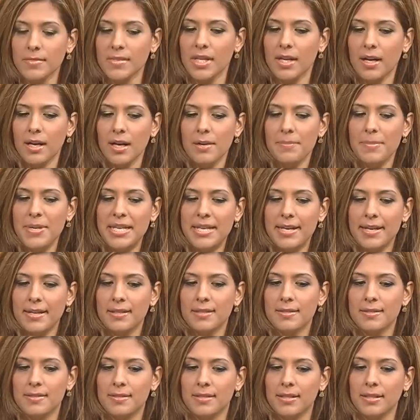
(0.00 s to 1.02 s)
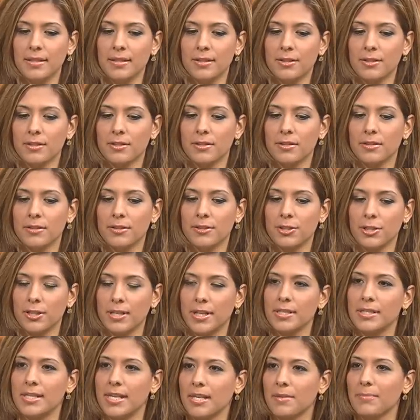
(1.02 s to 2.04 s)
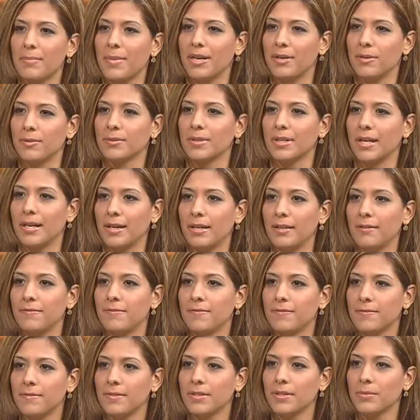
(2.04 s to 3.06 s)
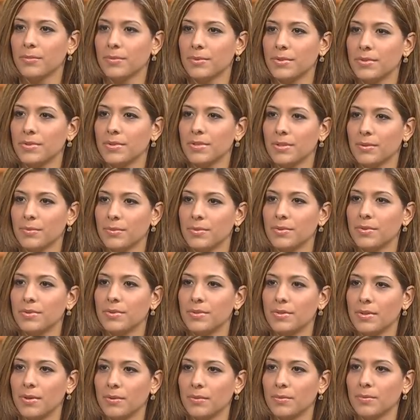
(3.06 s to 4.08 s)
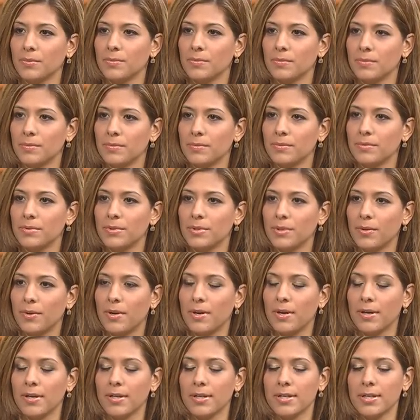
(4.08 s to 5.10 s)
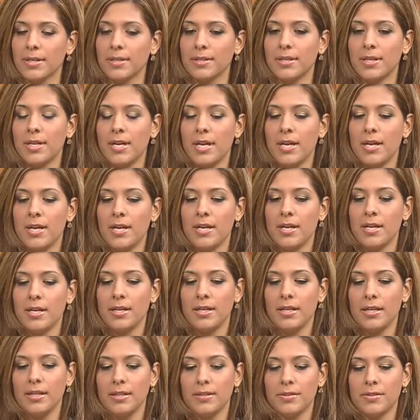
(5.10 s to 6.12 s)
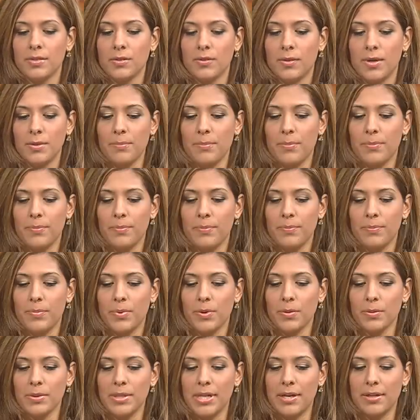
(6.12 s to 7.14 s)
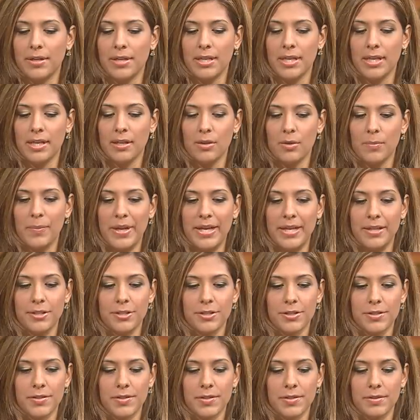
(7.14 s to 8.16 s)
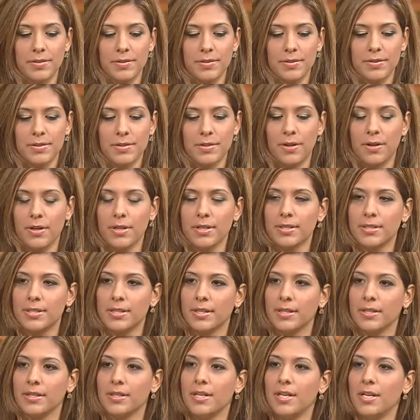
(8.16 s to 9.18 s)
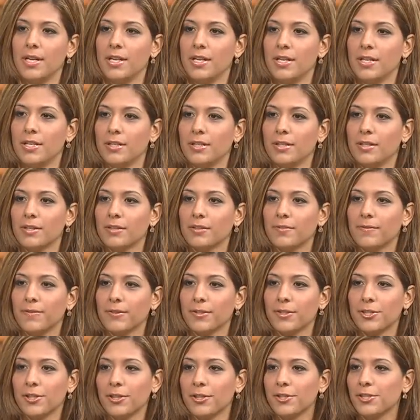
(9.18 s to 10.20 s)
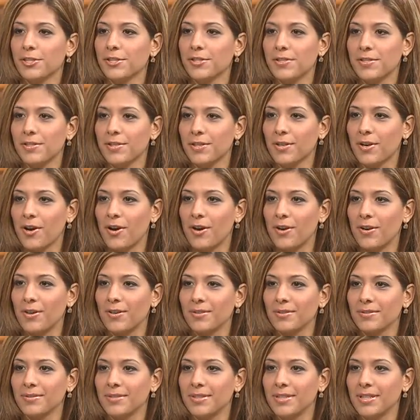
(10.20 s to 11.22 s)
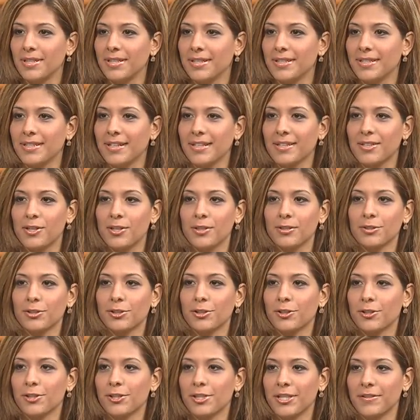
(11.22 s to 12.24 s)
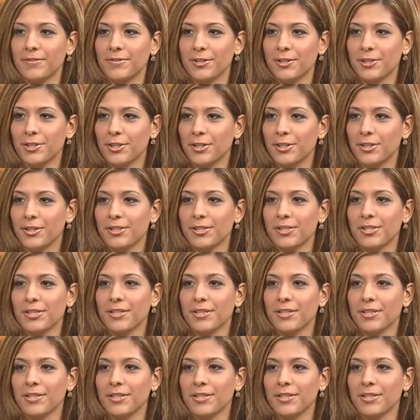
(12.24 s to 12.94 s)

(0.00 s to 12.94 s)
I began to think, should I take my own life? It was it was so so hard and and so I pulled out a yellow pages and started to look for churches to call and I called church after church